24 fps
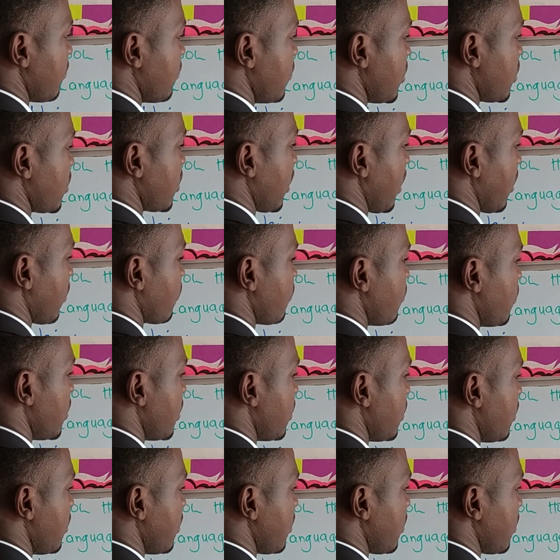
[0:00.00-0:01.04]
shall
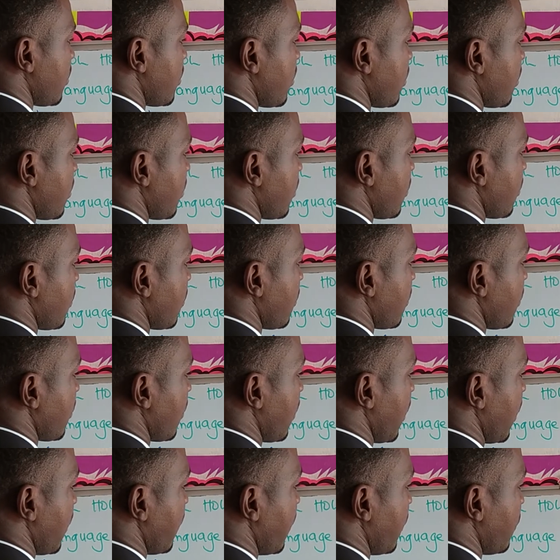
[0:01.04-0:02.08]
be, and